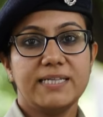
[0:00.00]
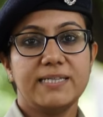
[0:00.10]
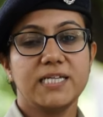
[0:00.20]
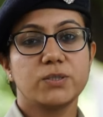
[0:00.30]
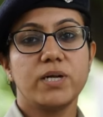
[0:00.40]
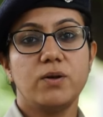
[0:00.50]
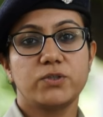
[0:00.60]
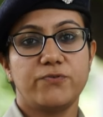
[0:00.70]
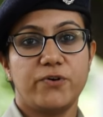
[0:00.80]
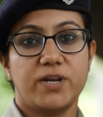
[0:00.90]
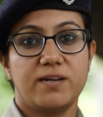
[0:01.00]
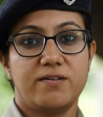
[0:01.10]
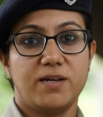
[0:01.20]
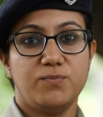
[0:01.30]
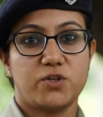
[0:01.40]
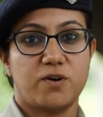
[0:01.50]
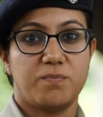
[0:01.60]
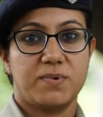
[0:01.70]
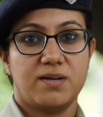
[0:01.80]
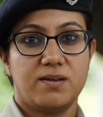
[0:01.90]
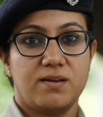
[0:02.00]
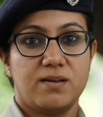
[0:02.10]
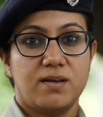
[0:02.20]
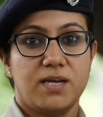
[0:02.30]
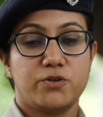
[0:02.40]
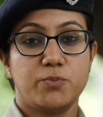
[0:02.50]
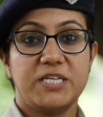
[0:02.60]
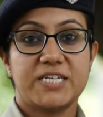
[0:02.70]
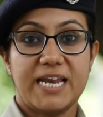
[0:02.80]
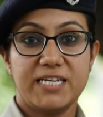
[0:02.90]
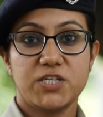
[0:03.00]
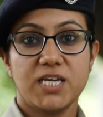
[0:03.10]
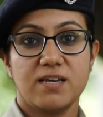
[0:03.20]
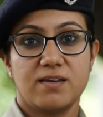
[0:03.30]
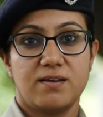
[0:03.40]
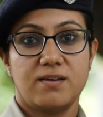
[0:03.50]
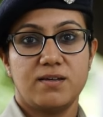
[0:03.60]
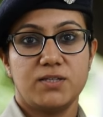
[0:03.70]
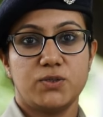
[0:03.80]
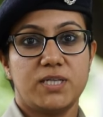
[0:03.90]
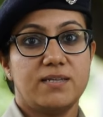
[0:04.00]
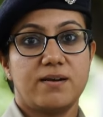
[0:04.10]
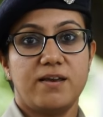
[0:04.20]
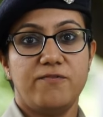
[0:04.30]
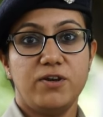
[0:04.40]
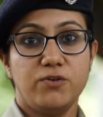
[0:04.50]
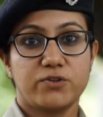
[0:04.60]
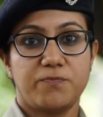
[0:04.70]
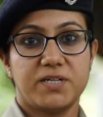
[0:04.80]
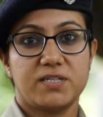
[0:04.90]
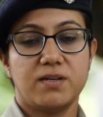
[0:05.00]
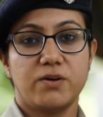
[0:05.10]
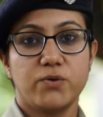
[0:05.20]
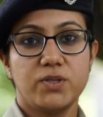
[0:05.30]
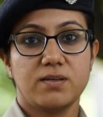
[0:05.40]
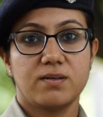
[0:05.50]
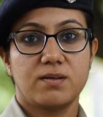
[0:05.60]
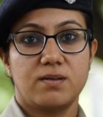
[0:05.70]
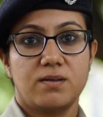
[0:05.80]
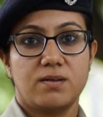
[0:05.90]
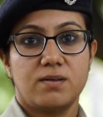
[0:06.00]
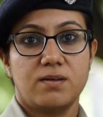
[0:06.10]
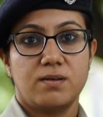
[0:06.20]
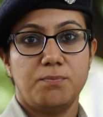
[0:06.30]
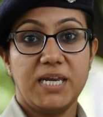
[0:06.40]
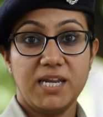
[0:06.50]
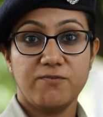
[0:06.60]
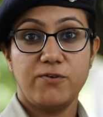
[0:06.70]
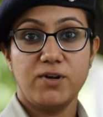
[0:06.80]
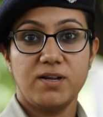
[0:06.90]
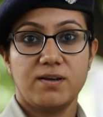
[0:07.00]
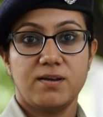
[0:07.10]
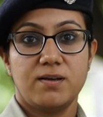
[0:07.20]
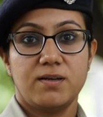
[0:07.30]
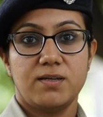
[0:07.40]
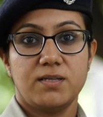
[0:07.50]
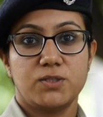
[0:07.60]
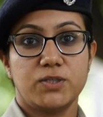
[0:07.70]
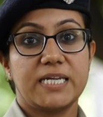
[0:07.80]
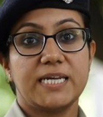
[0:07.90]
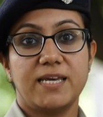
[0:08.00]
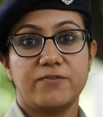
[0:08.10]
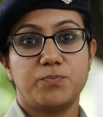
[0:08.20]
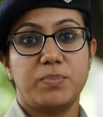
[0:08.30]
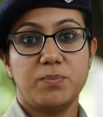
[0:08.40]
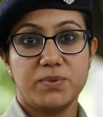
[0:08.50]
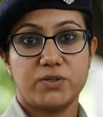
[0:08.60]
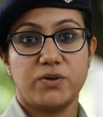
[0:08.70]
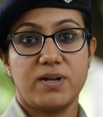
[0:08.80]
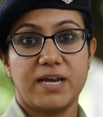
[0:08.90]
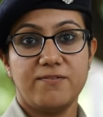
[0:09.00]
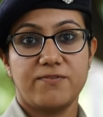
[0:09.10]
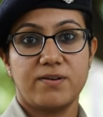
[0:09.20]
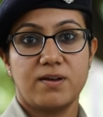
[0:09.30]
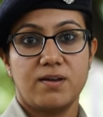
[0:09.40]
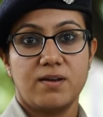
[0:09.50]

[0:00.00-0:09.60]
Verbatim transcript: are the things one looks for in a dream job? It should be challenging, so that there are avenues of personal growth, meaningful, so that it gives purpose to your life,